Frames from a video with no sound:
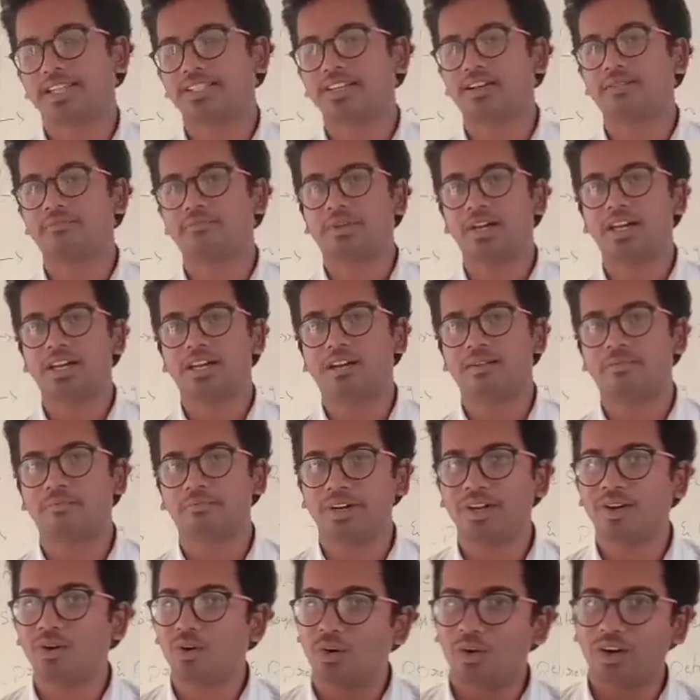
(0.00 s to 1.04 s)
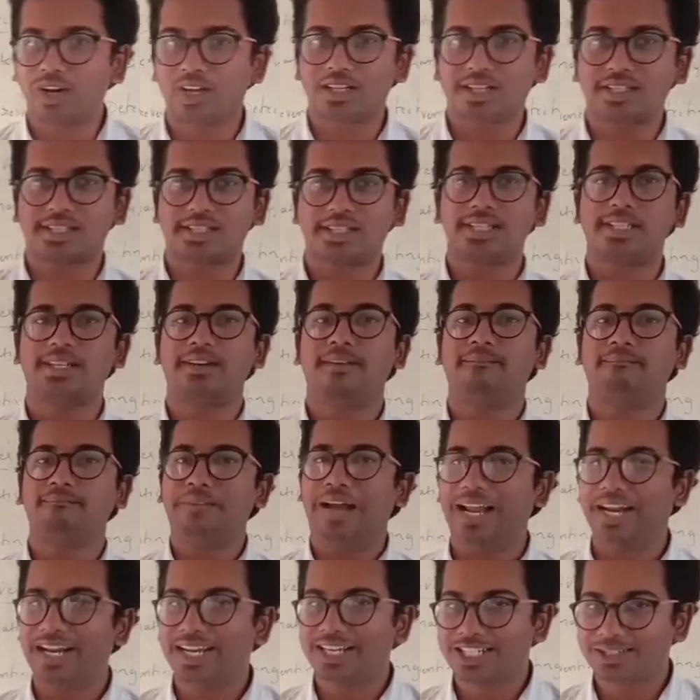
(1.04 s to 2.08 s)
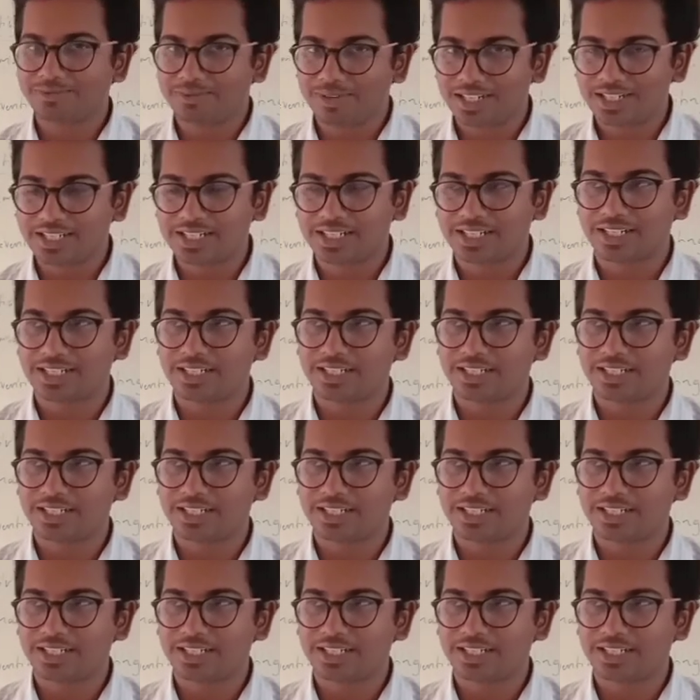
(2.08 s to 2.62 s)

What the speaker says: Example, company owners, management,